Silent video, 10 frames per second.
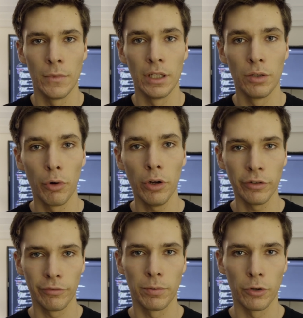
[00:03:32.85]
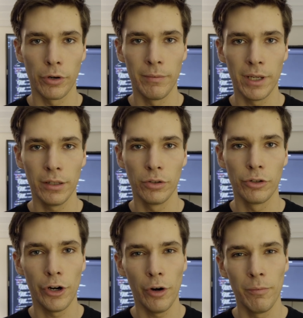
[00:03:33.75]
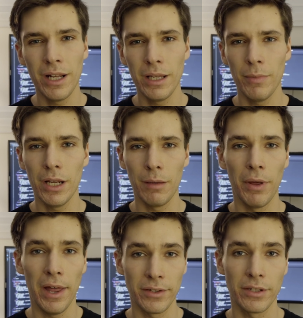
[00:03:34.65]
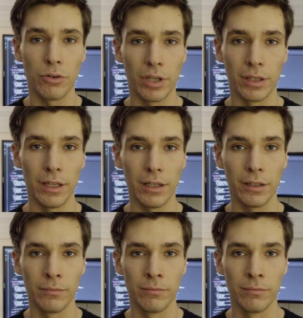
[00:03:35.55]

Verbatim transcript: In the world of programming, there are many many paths you can take.